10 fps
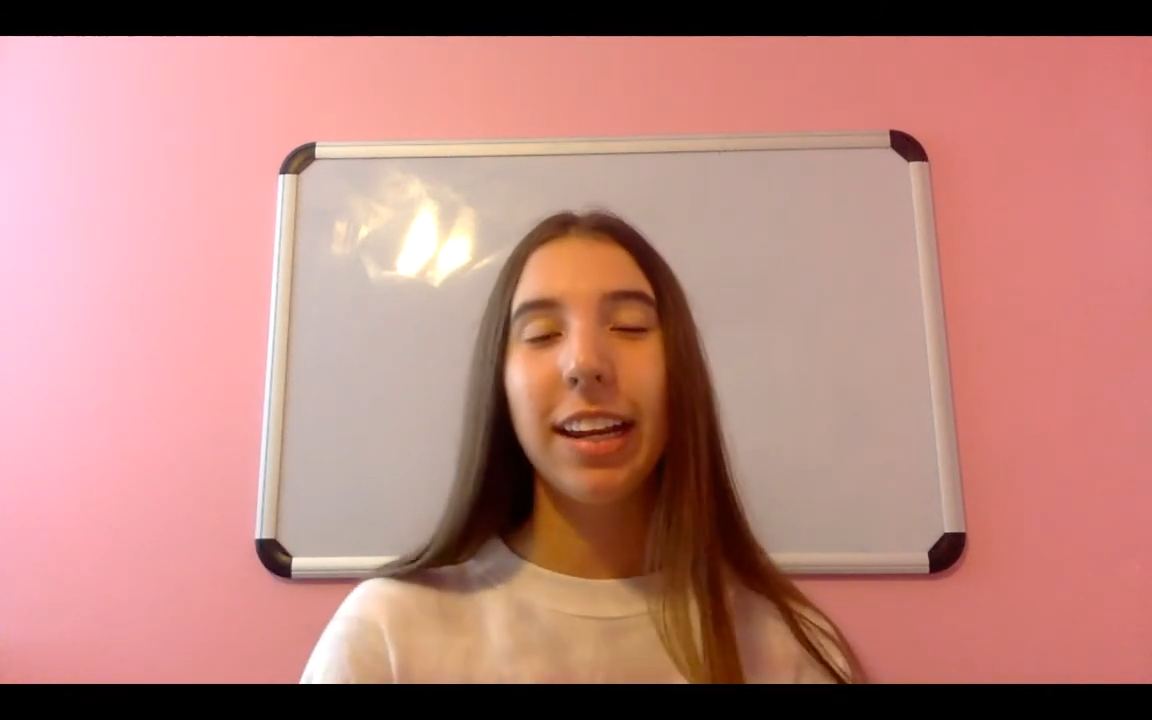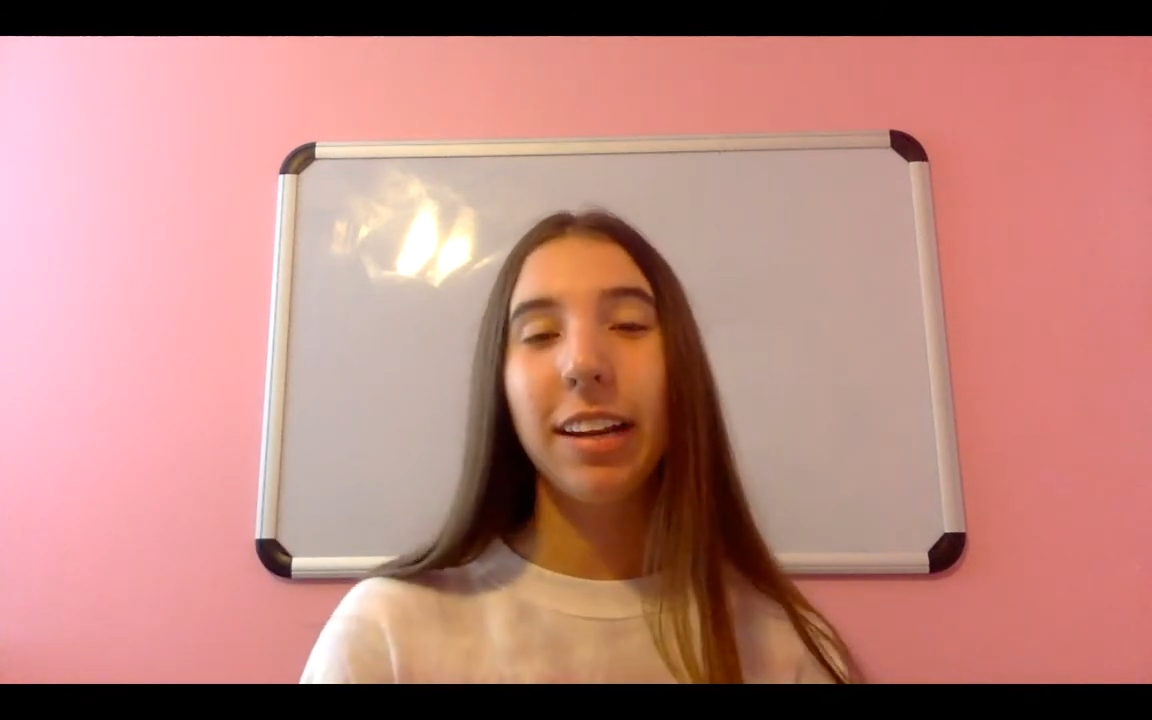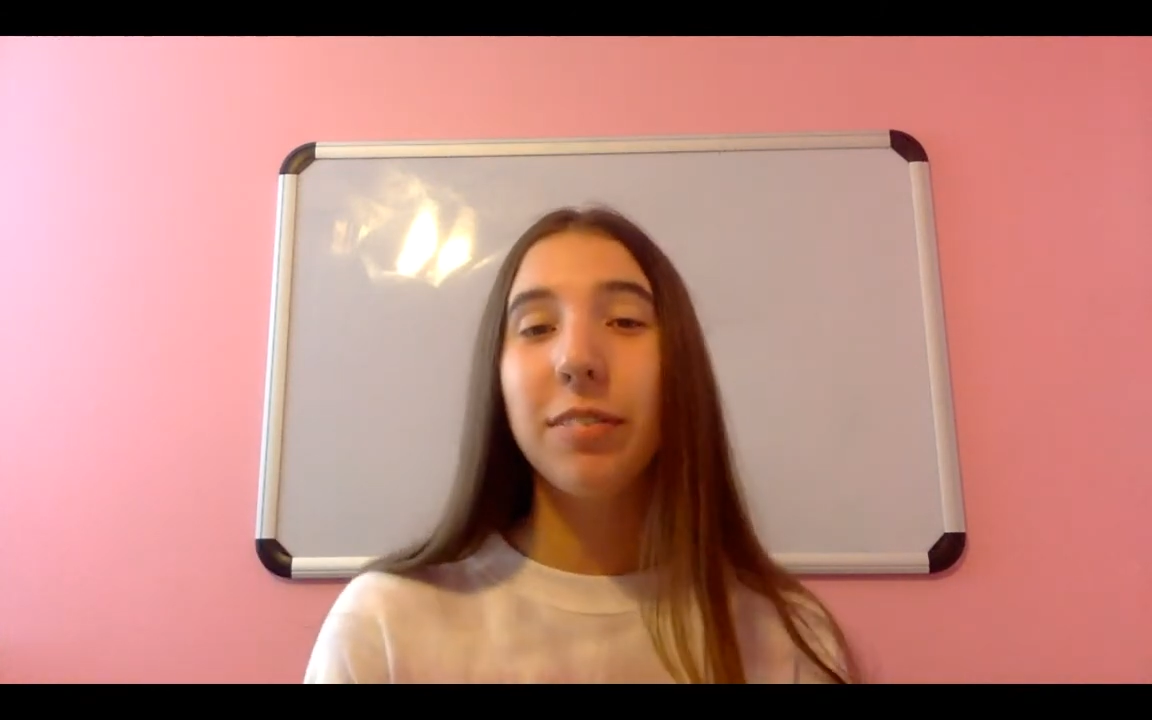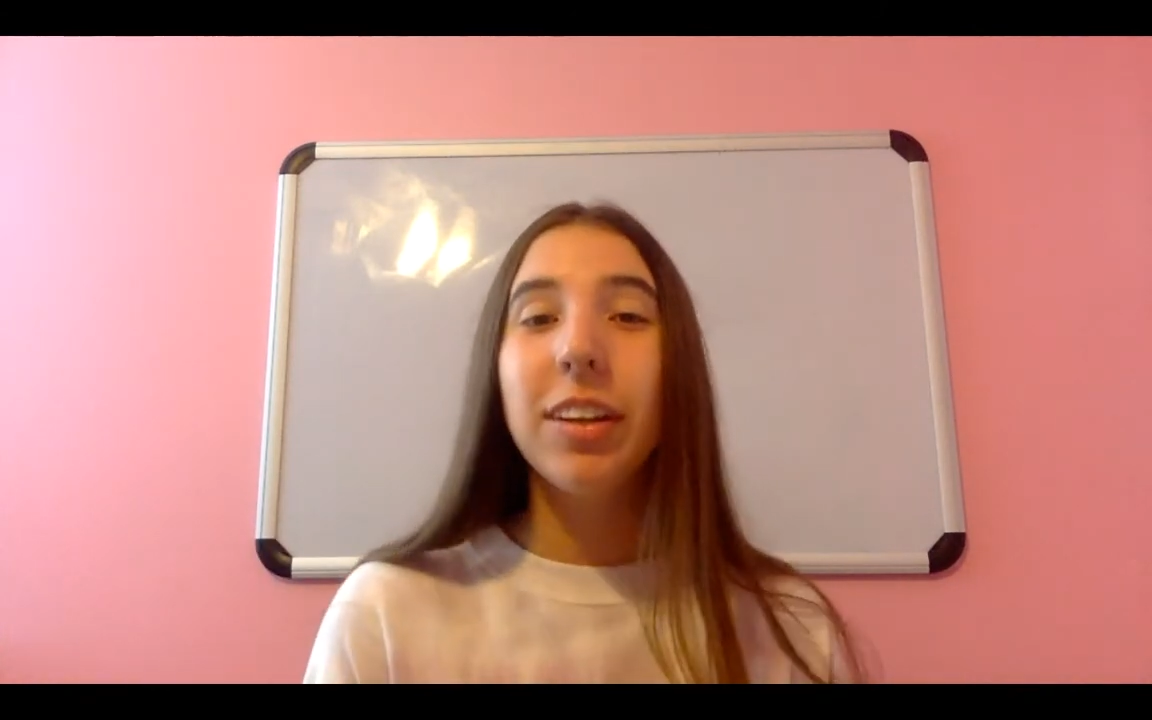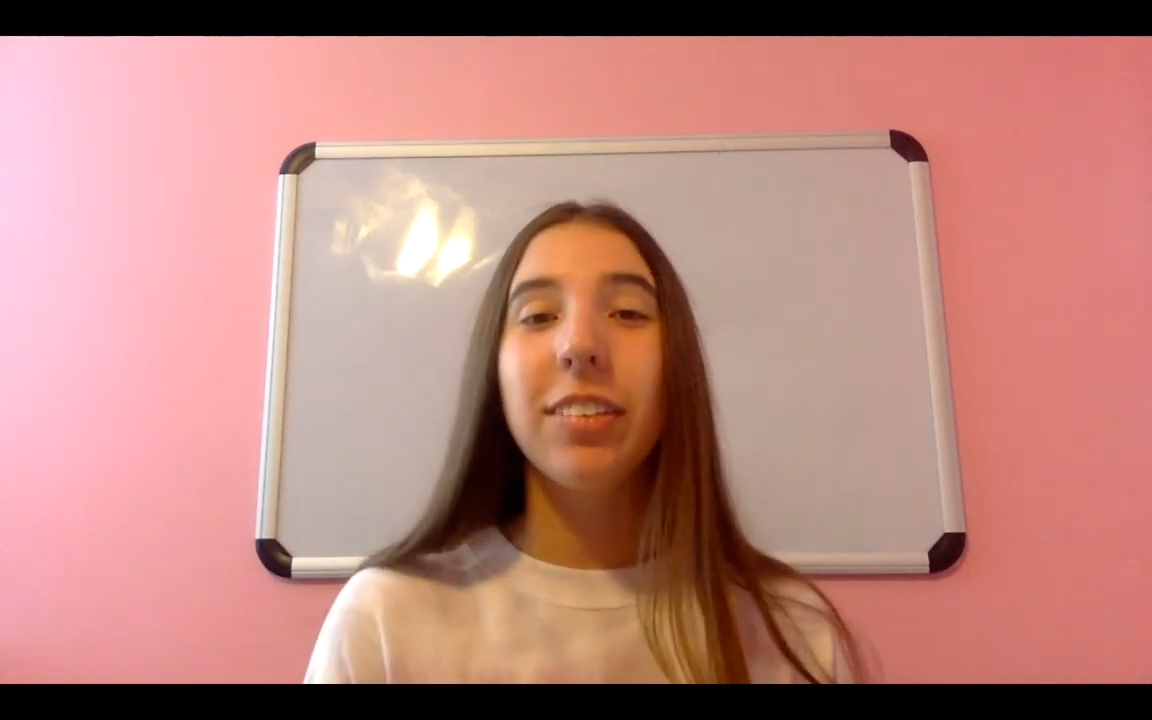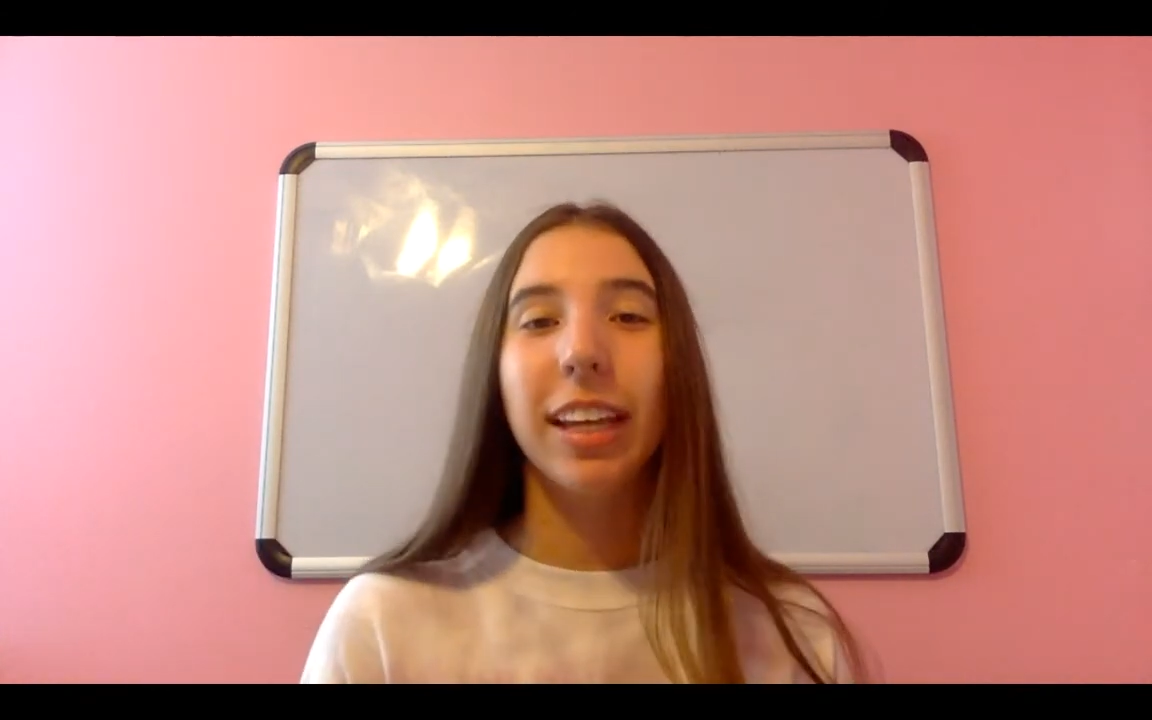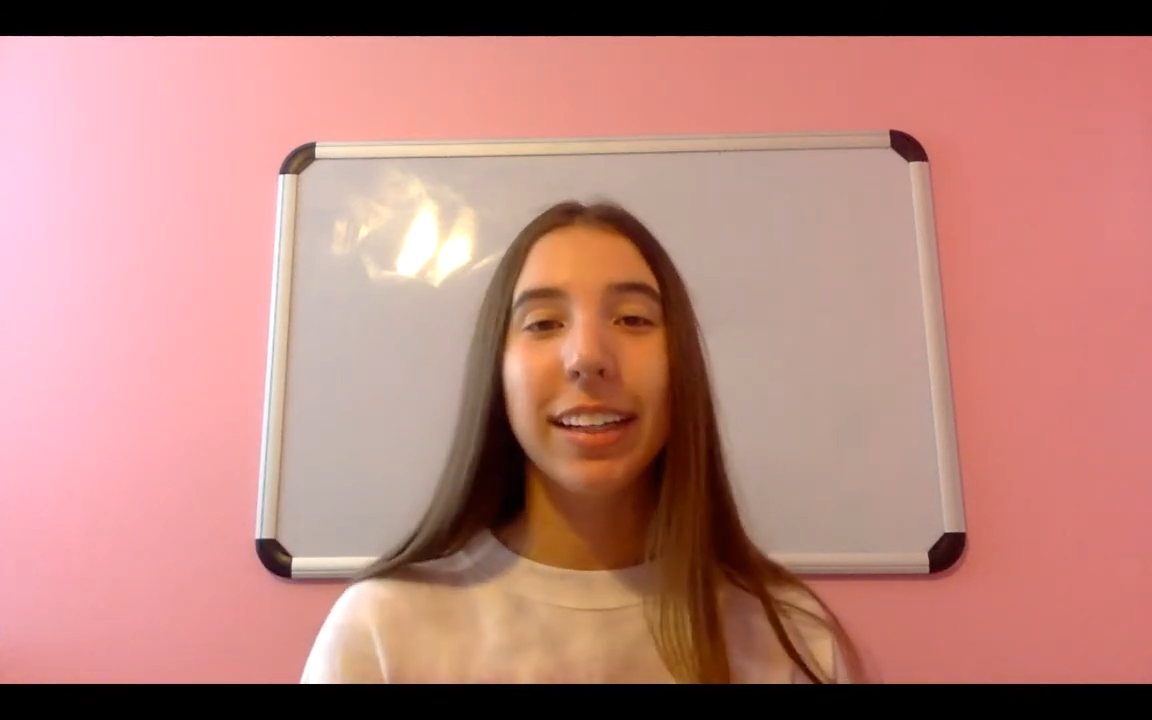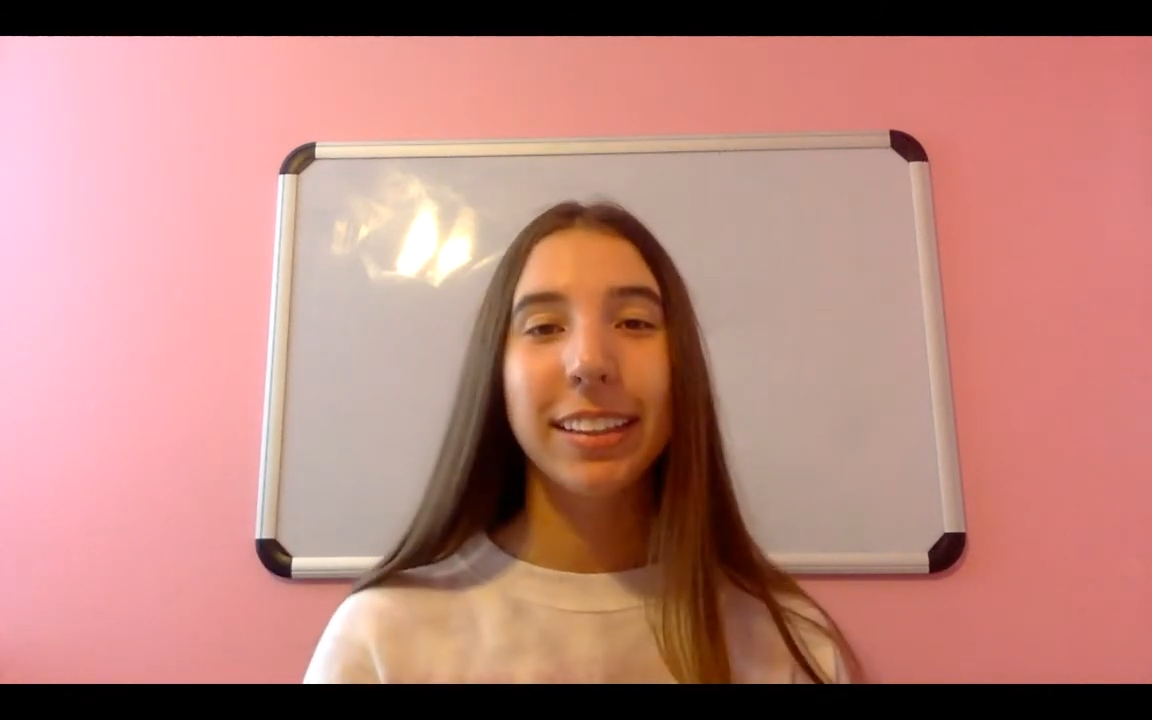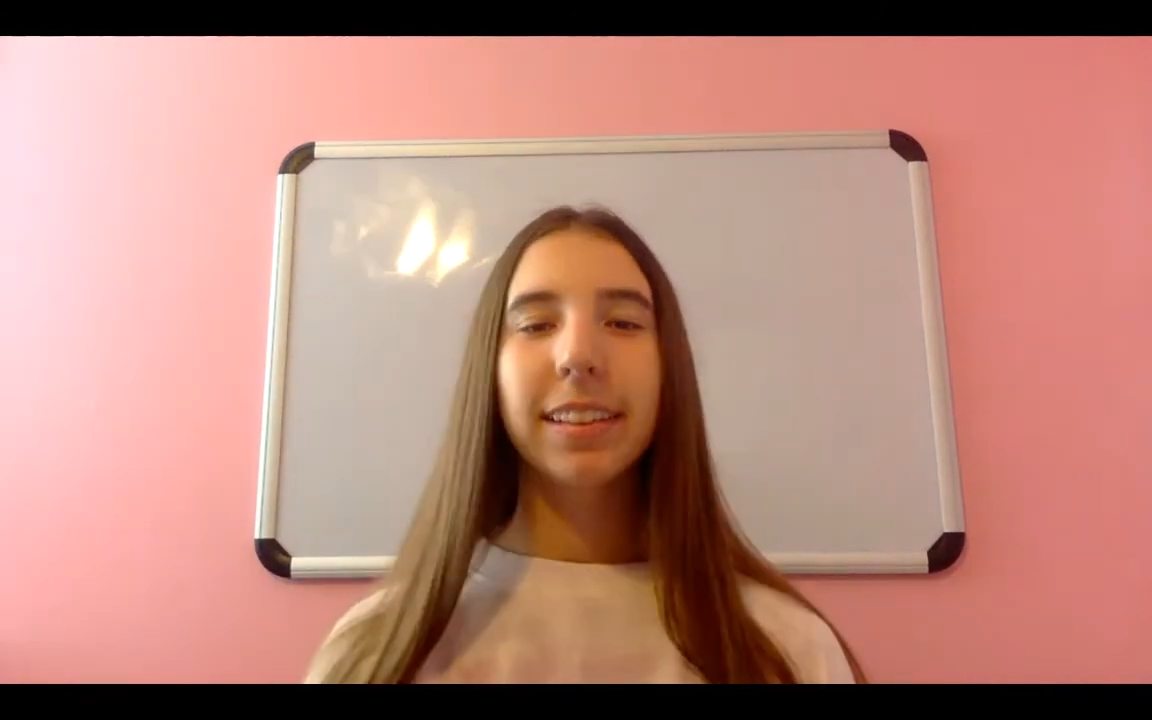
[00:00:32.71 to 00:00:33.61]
of music.